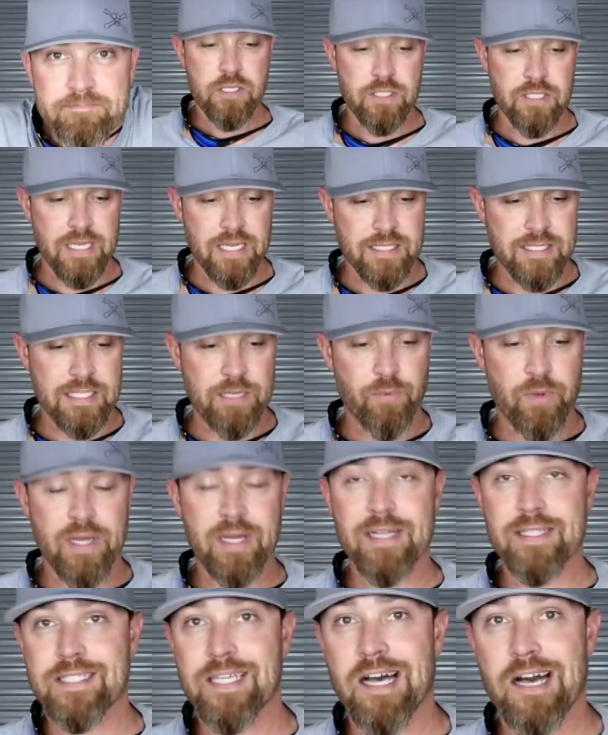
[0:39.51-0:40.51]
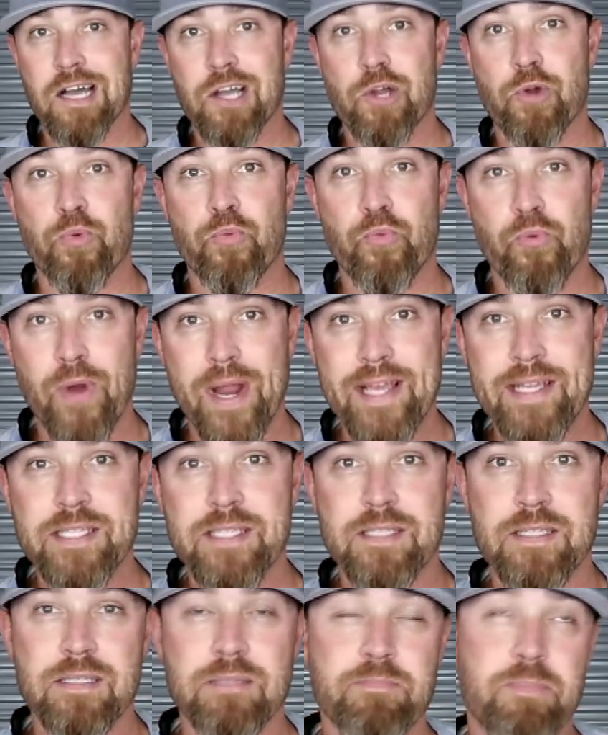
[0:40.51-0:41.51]
So like I said, we're gonna talk
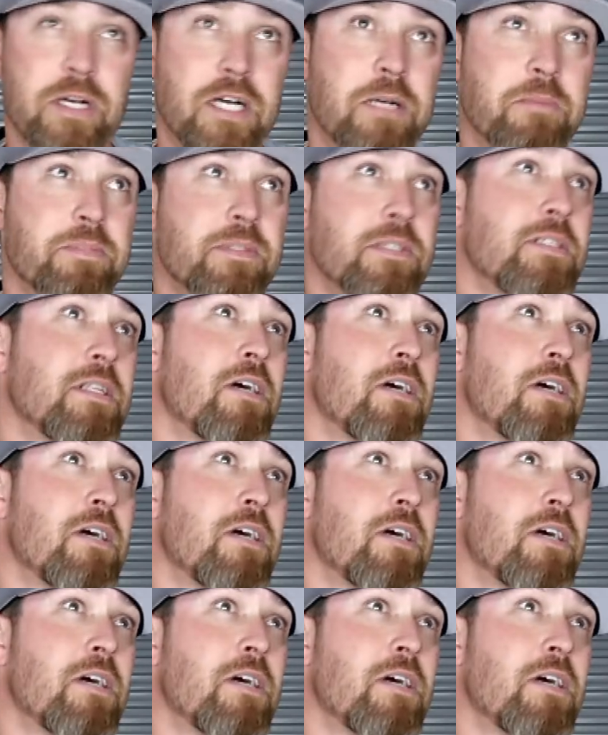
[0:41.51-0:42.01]
race pumps.